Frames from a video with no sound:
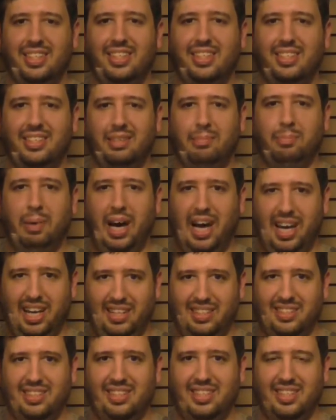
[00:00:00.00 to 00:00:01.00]
you should buy
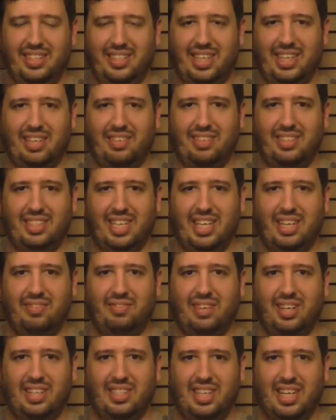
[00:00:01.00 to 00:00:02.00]
it. It's like, it's like,
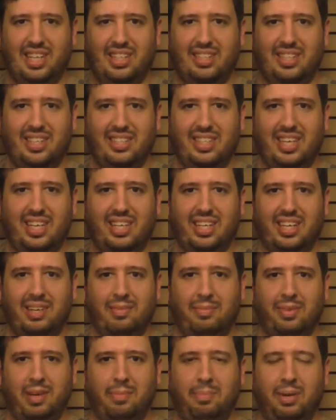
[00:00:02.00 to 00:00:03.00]
a, it's like, it's like
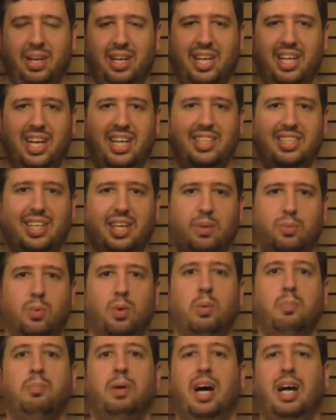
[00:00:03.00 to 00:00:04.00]
a way better than that uh,
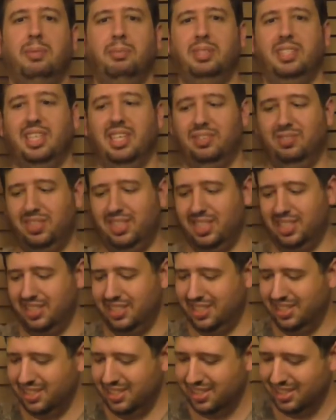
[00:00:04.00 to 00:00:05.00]
real bottom shelf
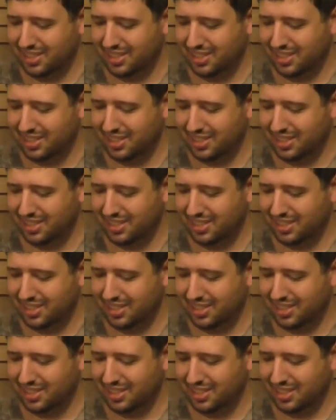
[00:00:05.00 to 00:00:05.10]
shit.